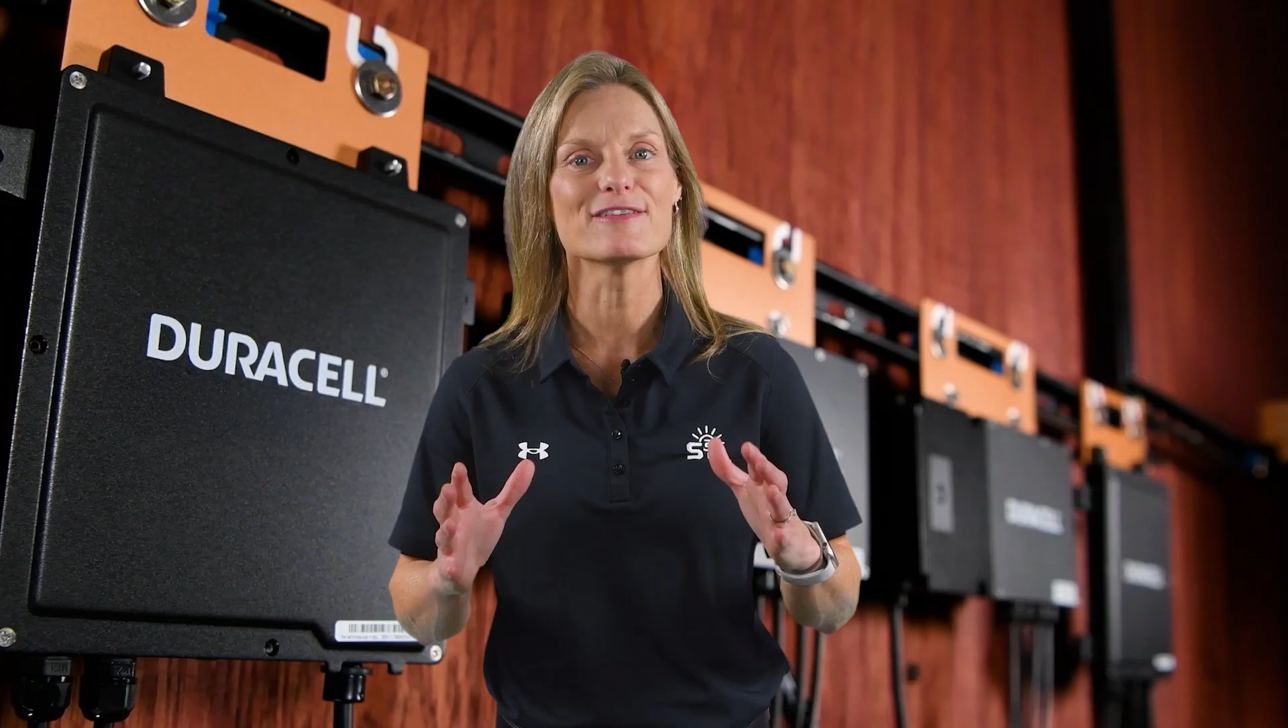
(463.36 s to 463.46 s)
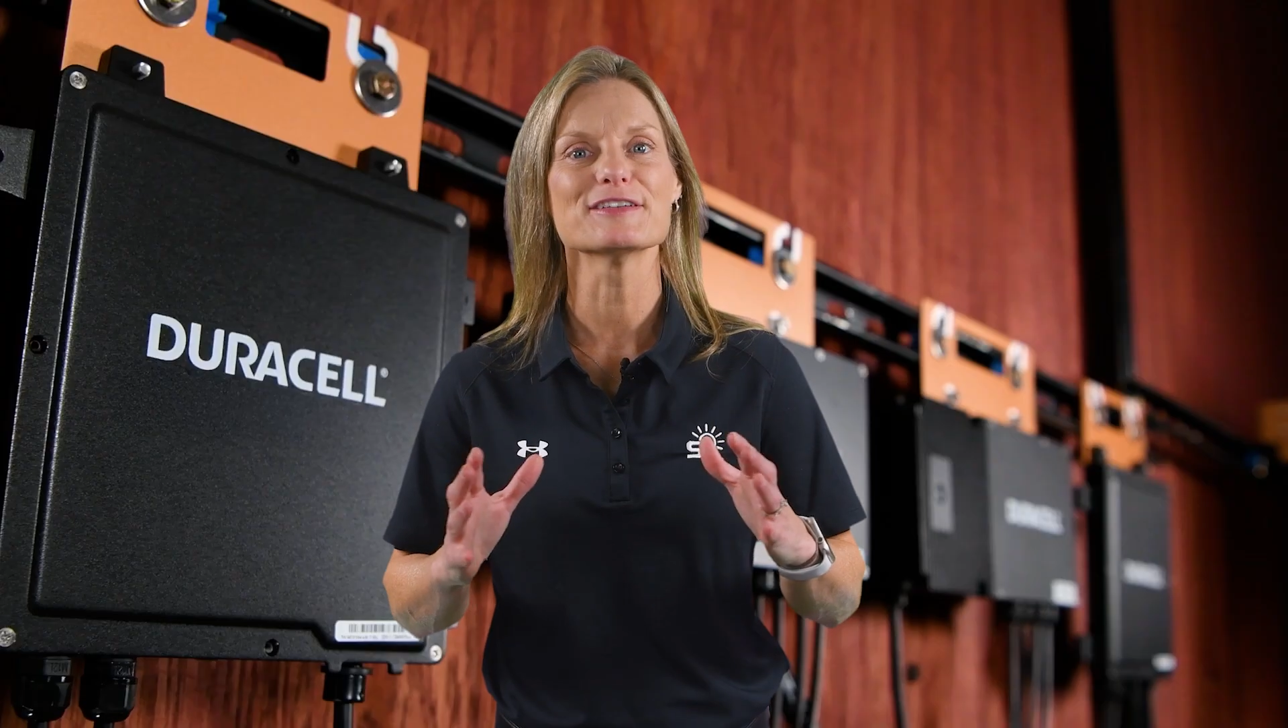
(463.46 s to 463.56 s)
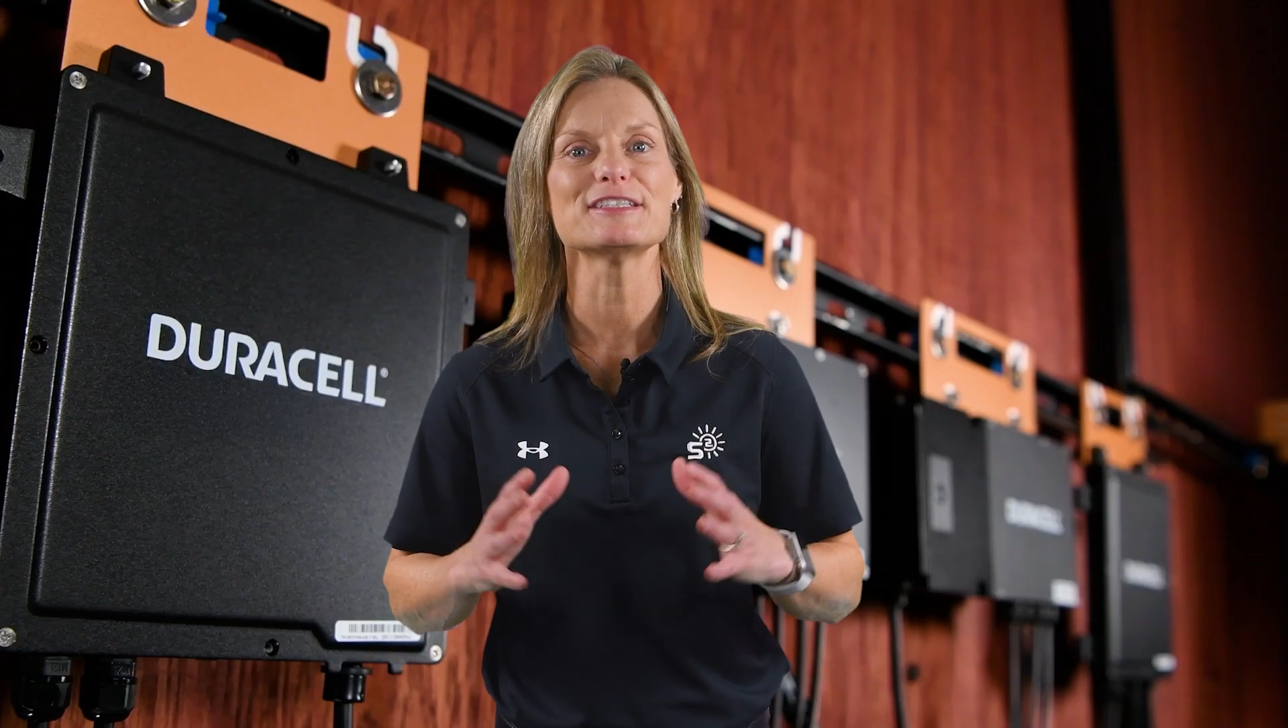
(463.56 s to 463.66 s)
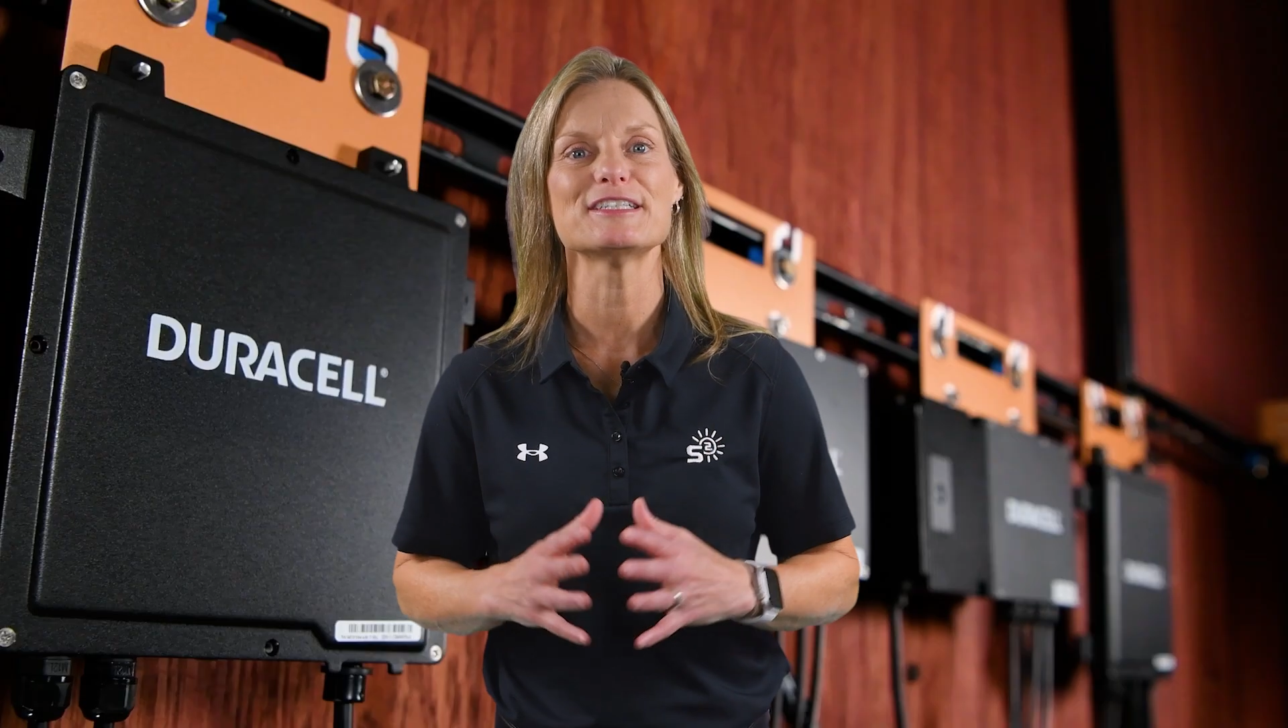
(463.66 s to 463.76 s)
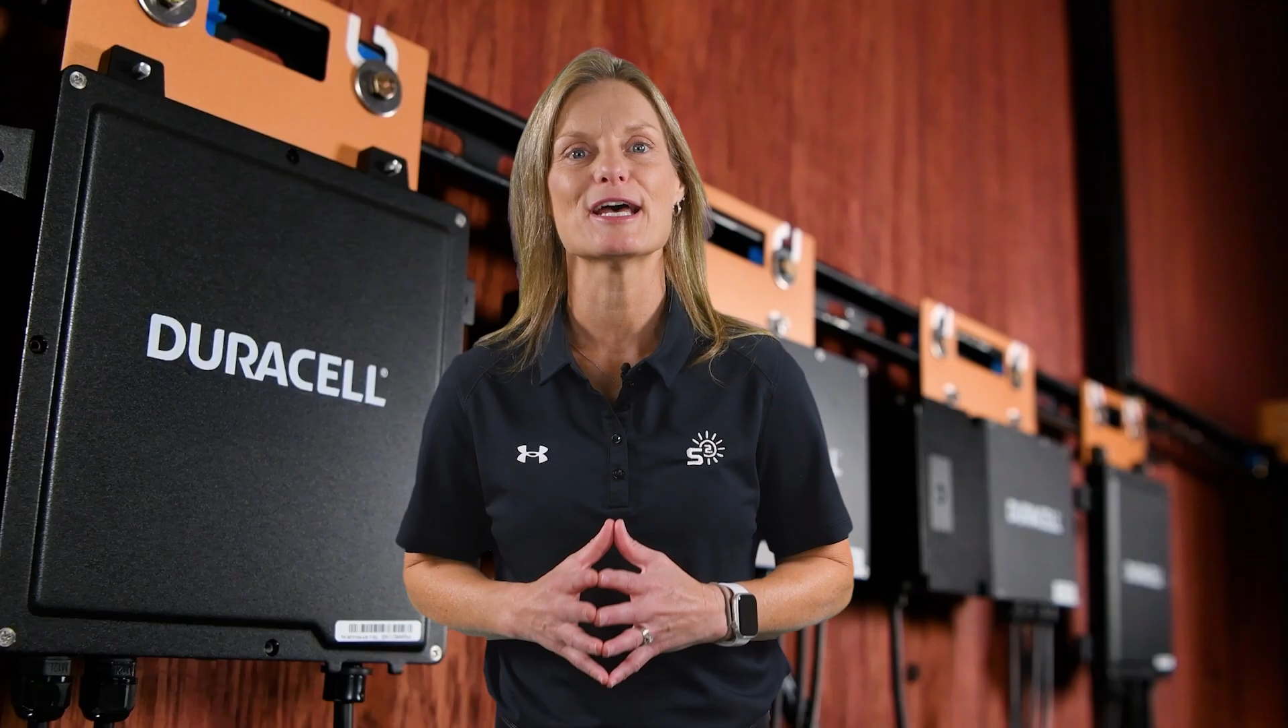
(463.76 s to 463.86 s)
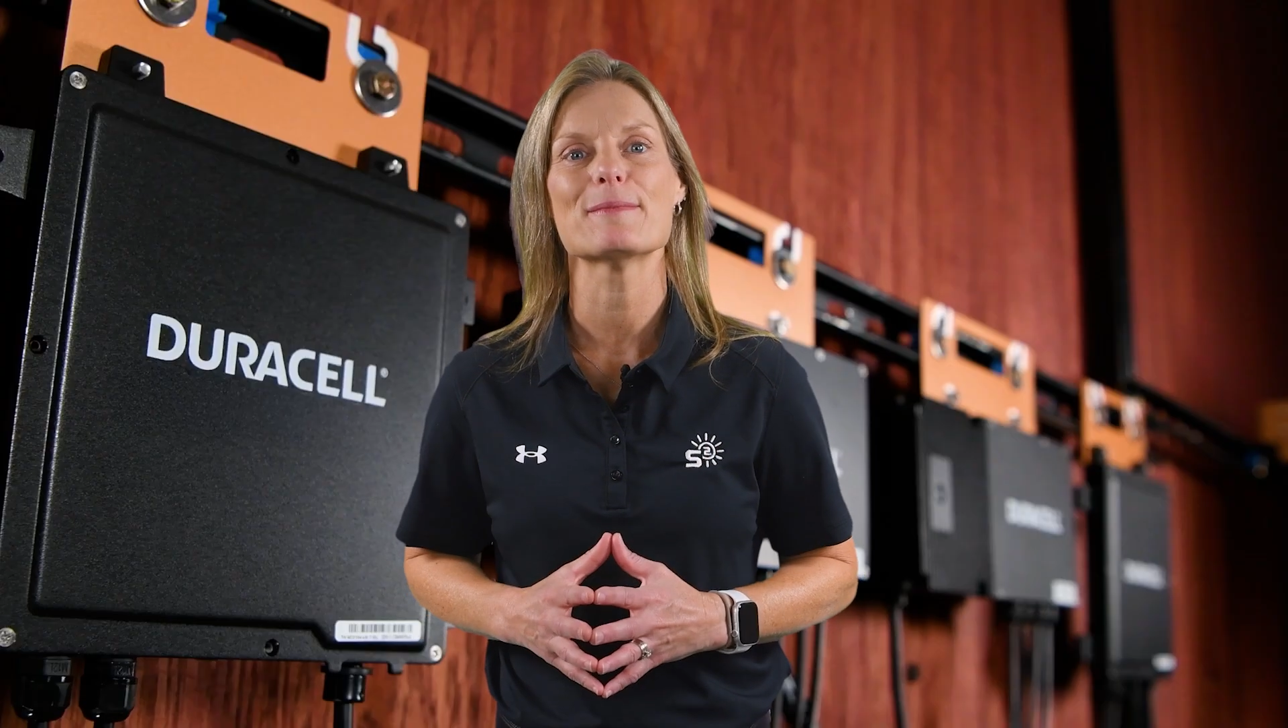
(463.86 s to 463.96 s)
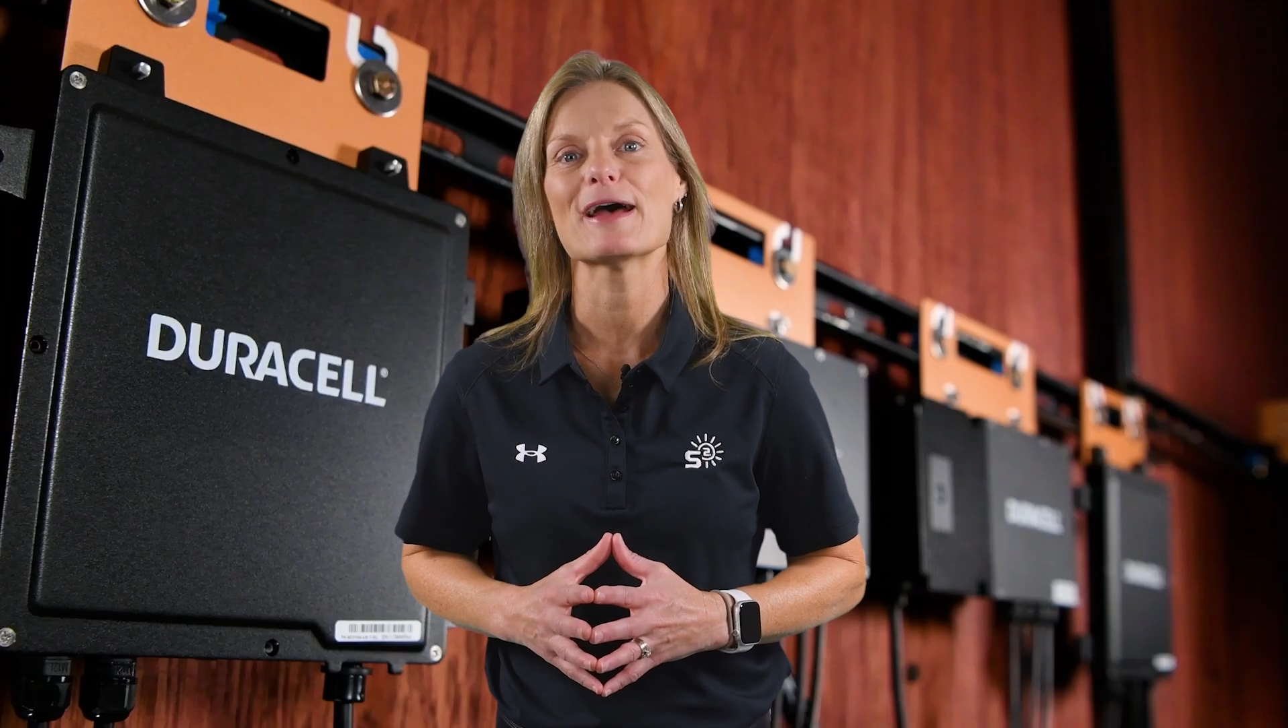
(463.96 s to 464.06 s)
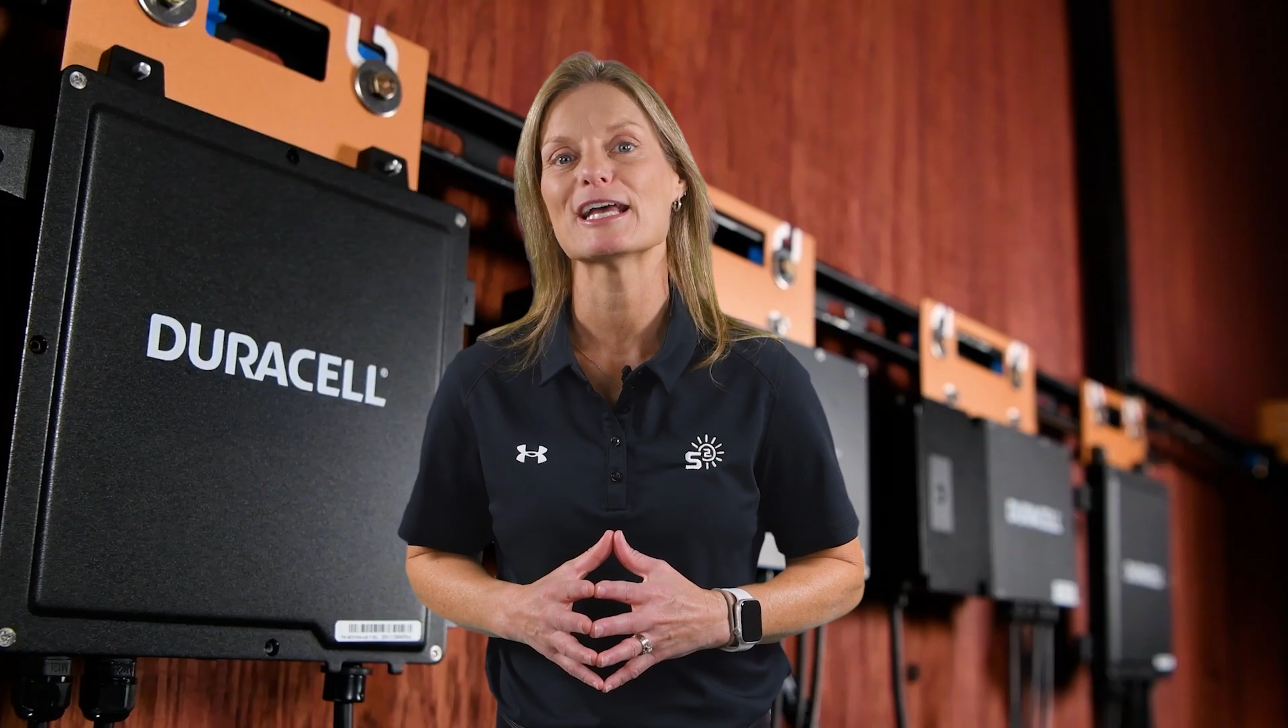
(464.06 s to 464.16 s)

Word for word: Every step